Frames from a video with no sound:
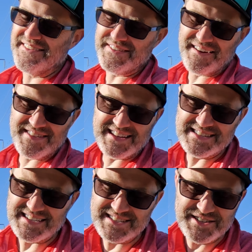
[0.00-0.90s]
you have the
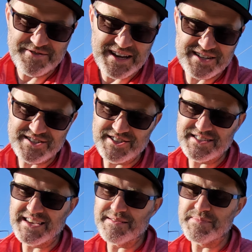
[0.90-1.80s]
Instinct 2X,
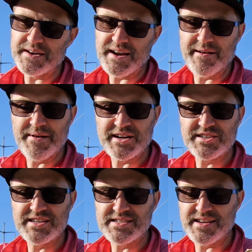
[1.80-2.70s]
just keep it. I'm
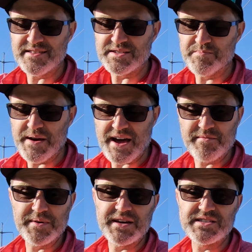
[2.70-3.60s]
actually sending this
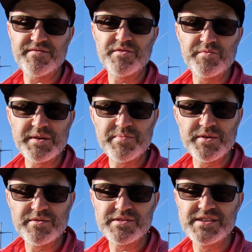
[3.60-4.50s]
back because of the
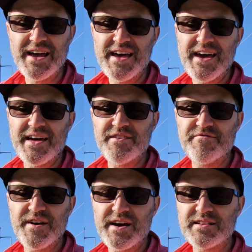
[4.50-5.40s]
reboots and the
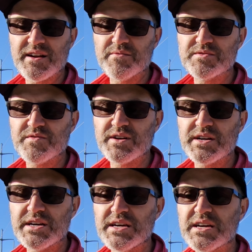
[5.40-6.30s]
fact that I was
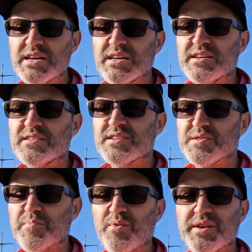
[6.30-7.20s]
very
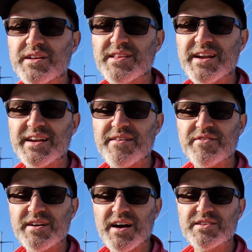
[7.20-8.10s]
disappointed that I
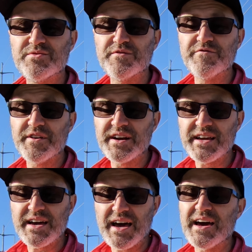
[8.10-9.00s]
never got to
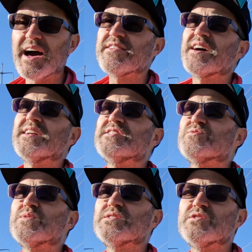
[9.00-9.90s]
infinity. I thought I
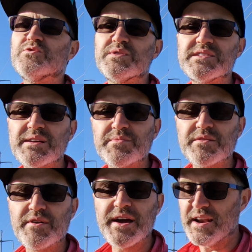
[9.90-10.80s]
just wasn't doing
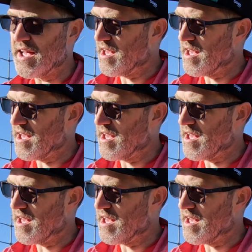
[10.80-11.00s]
something right,